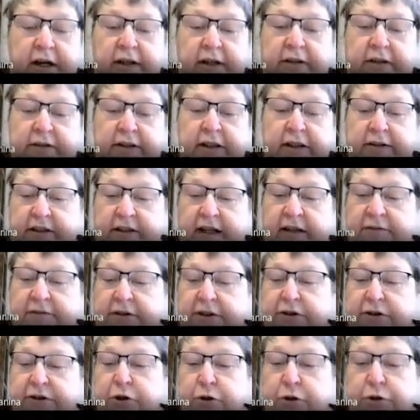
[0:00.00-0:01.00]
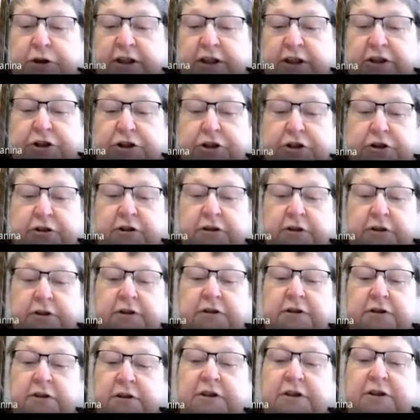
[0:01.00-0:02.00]
that every rotation
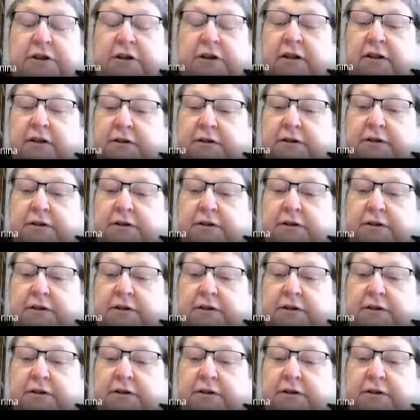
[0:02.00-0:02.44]
is linear.